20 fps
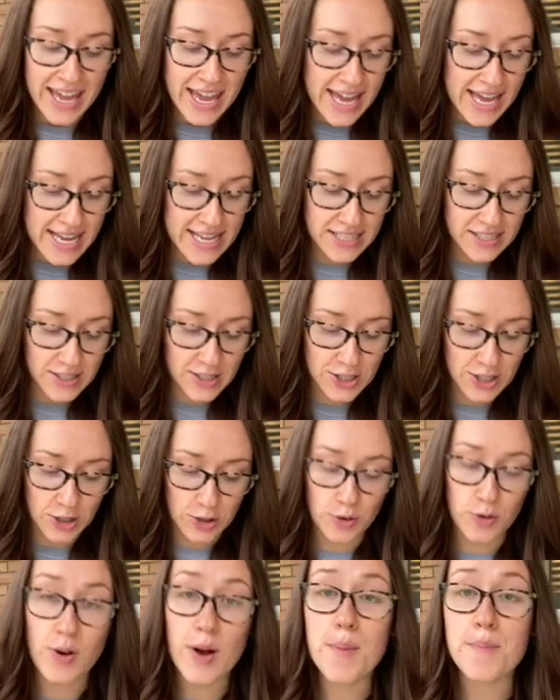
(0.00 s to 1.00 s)
is
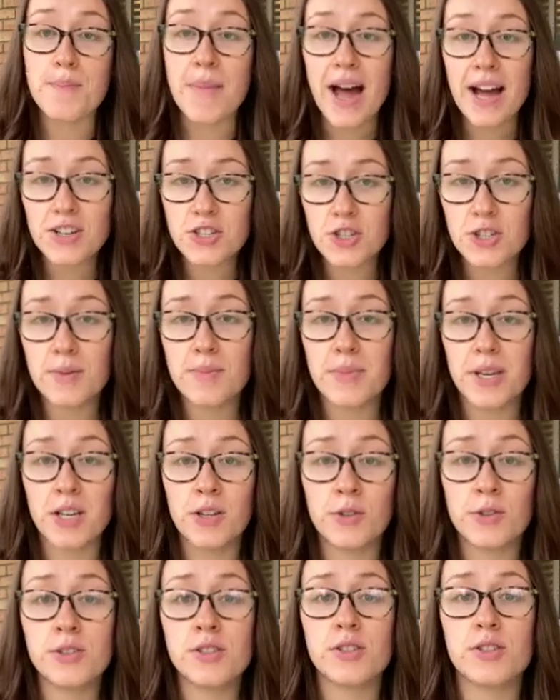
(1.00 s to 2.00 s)
to match your
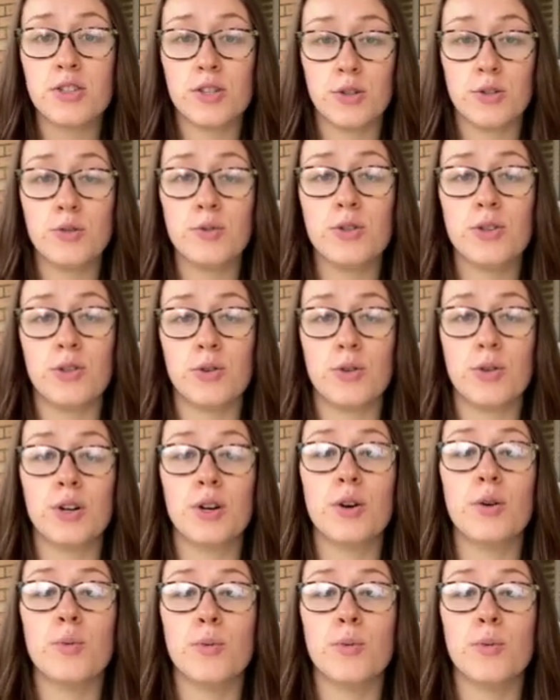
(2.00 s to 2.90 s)
meals to your